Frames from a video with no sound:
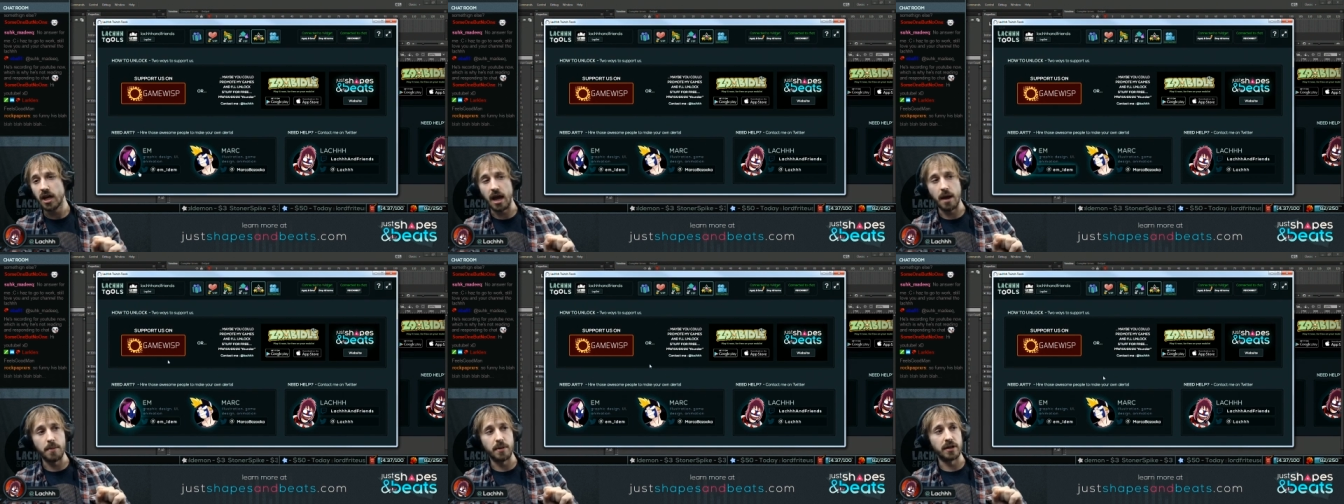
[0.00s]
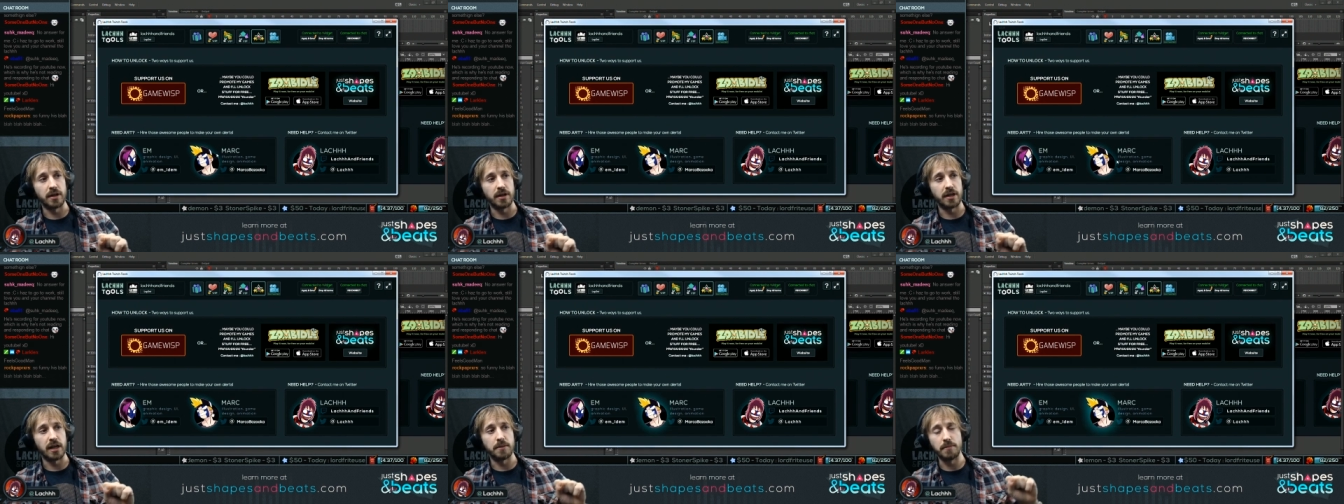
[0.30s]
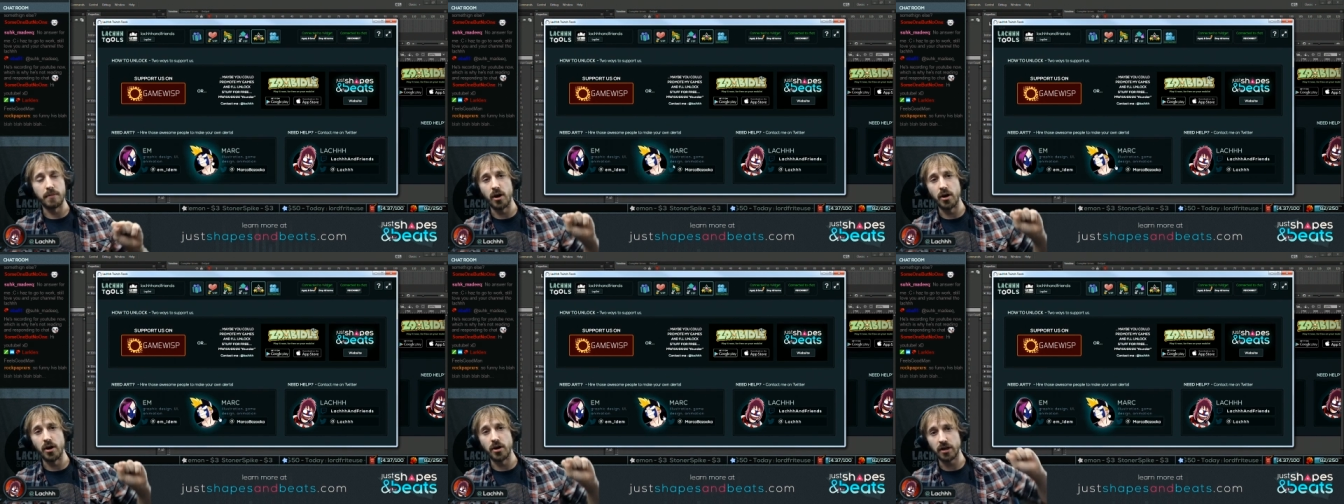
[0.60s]
Emily and
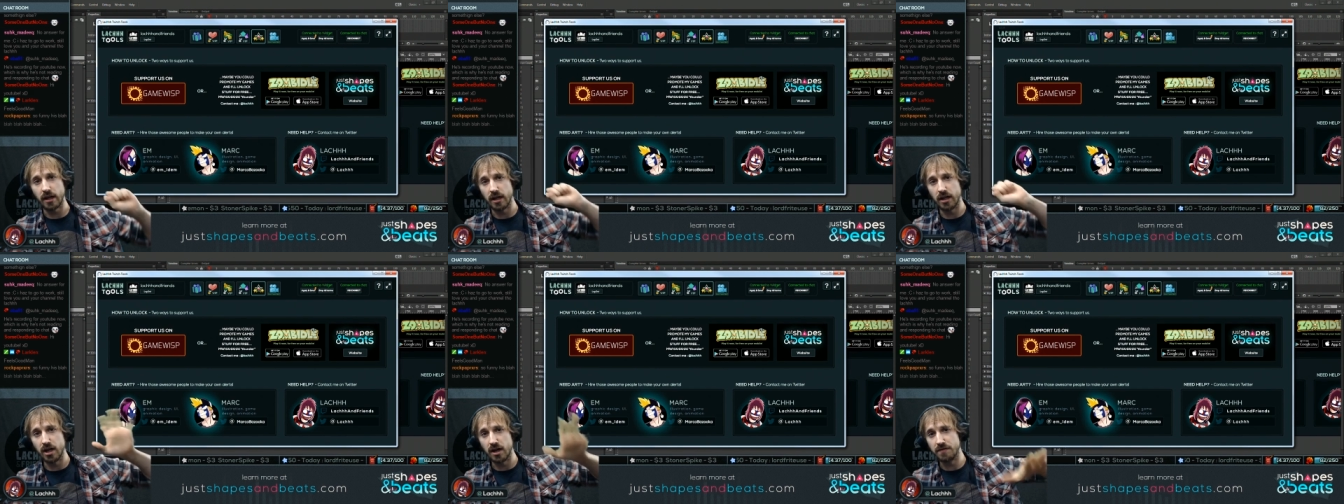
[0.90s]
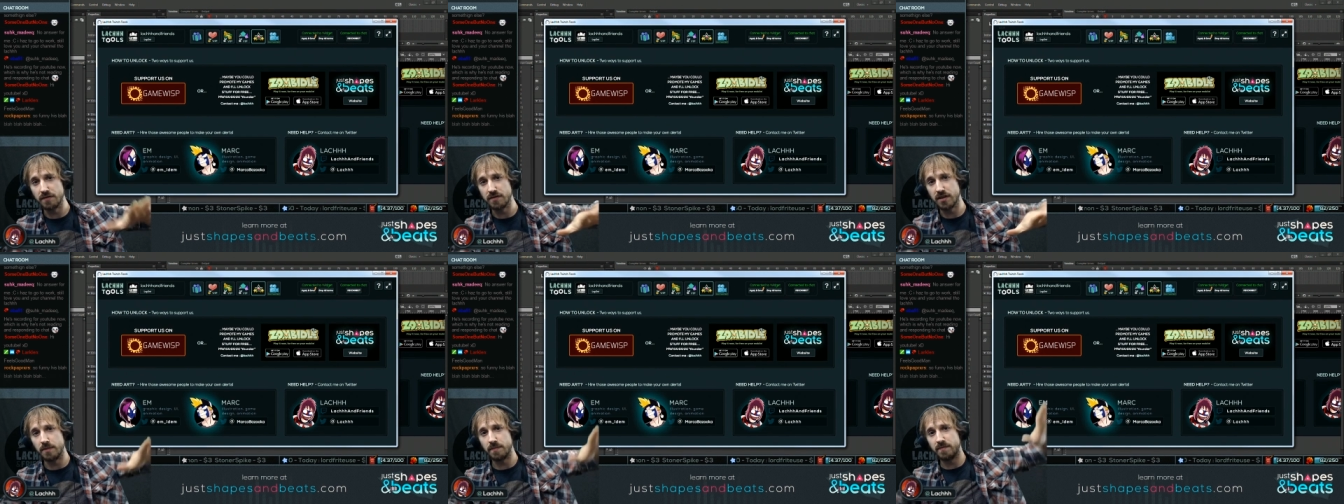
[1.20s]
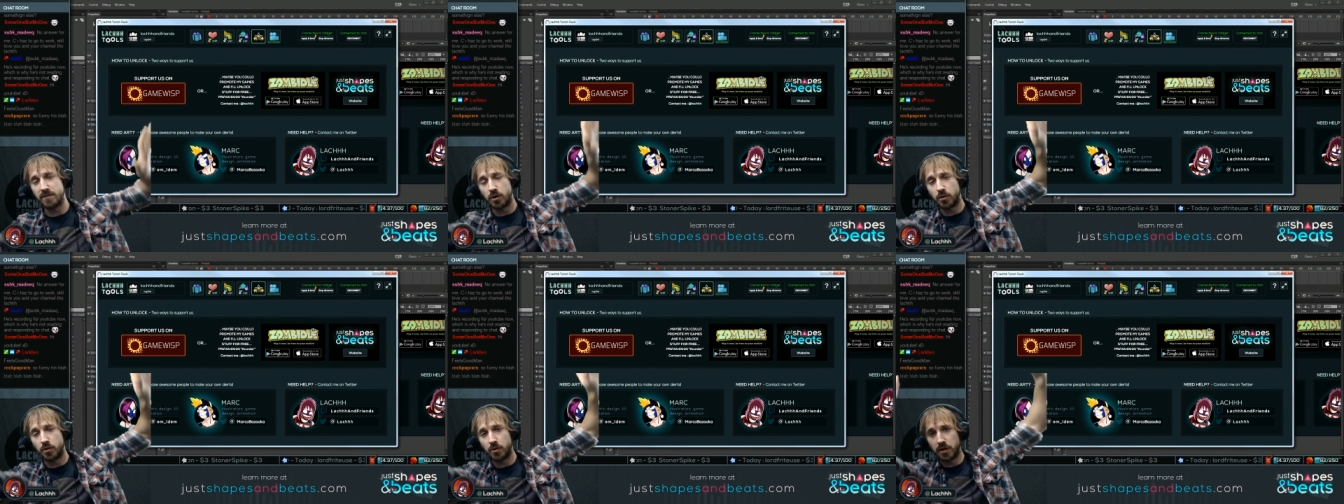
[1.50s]
Mark. I love
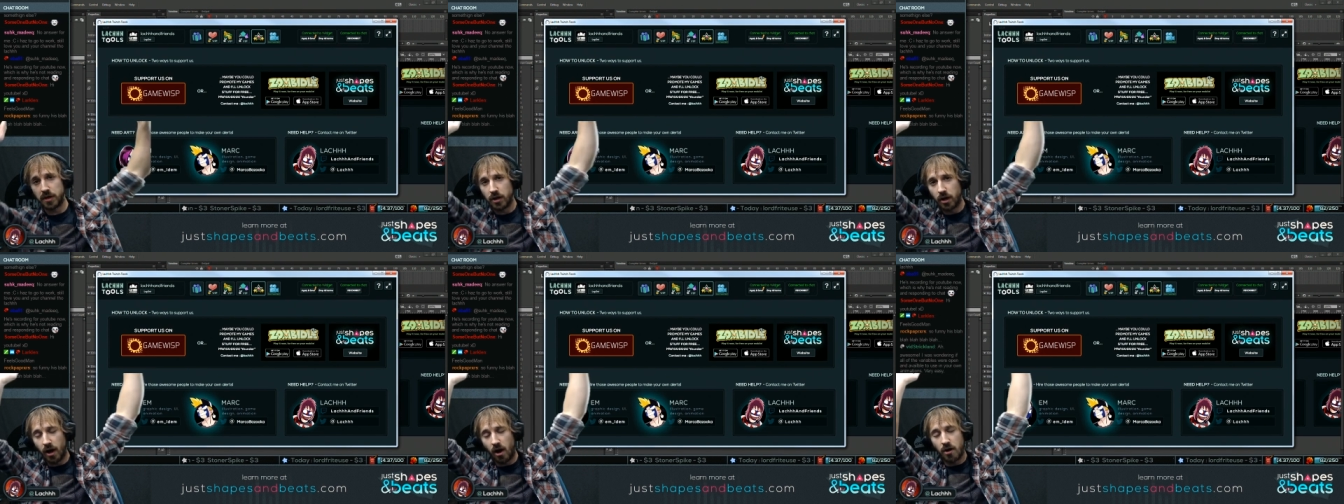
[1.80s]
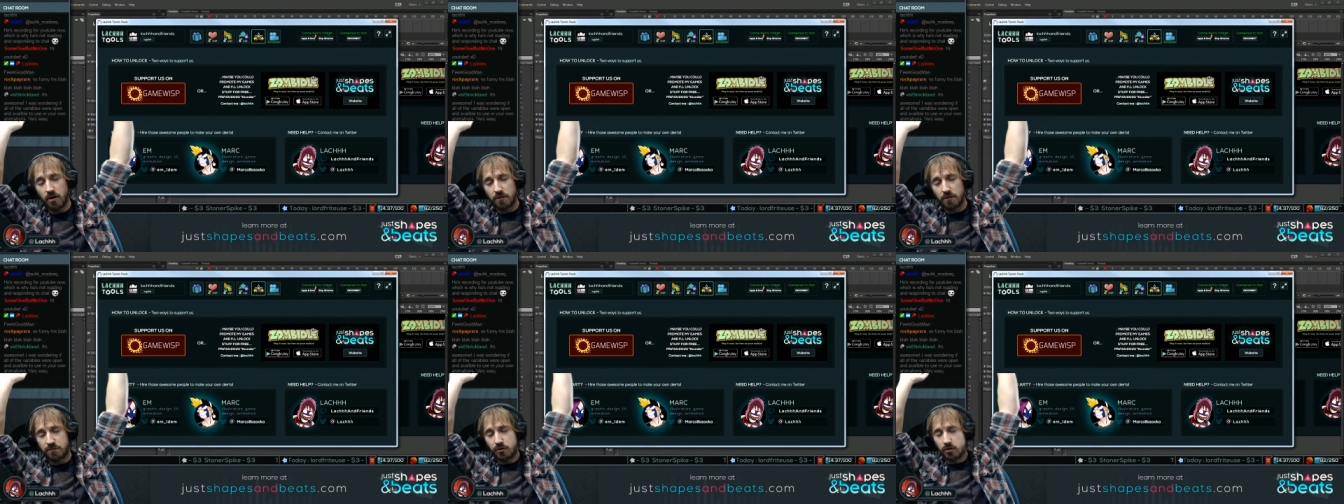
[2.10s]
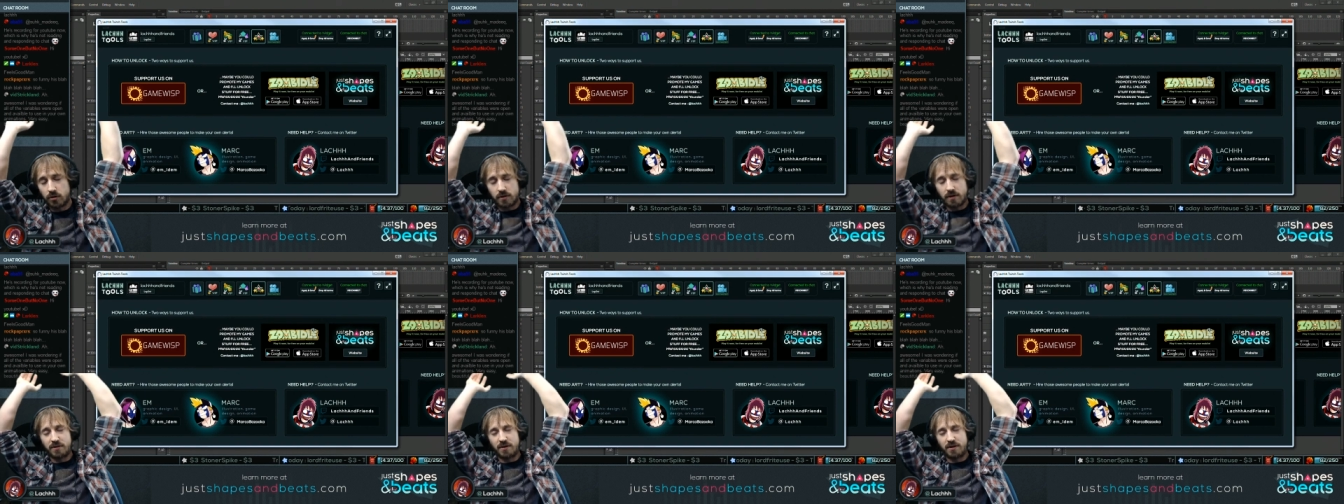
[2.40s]
them. Very
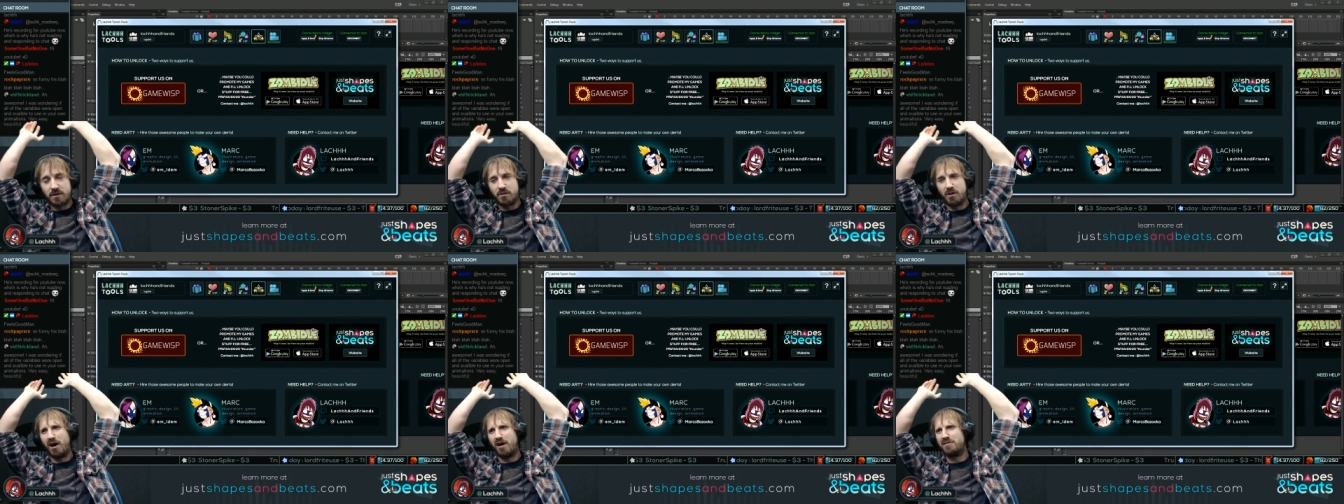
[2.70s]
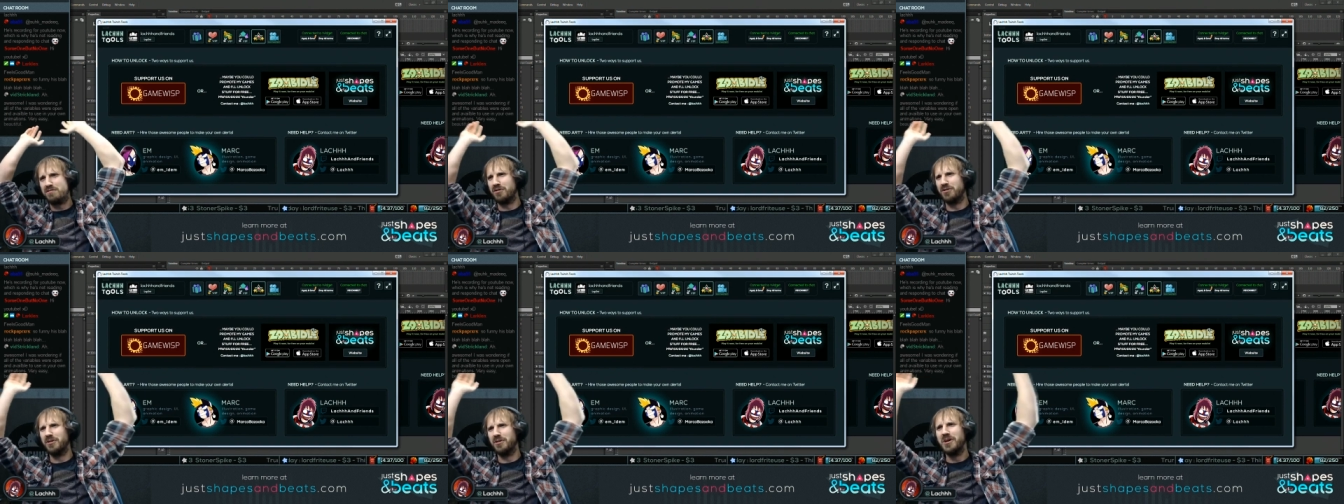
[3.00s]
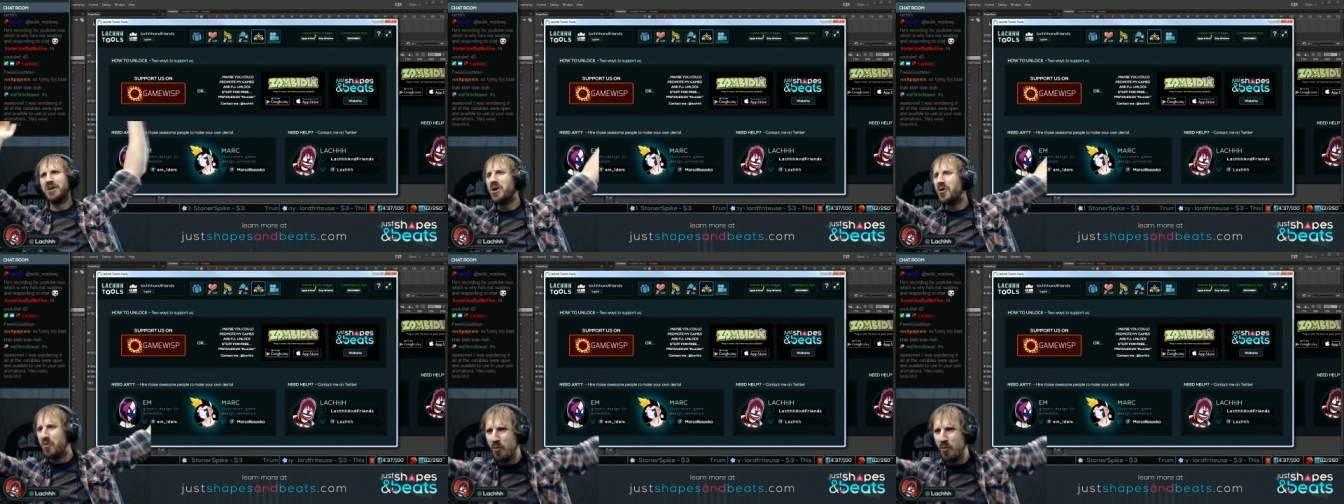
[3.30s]
awful, uh, very awful.